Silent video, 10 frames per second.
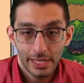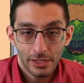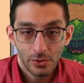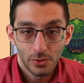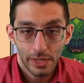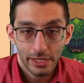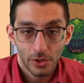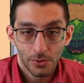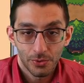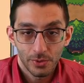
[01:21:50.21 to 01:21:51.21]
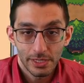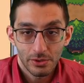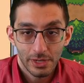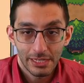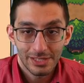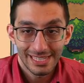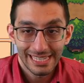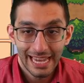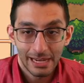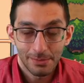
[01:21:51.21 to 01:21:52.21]
you like go through these locations
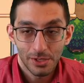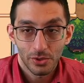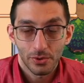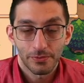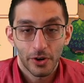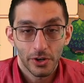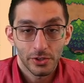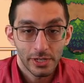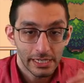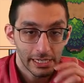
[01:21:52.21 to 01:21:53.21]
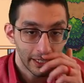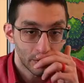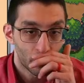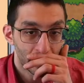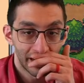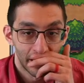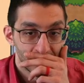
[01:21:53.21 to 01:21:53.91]
again, but you'll go farther into each one.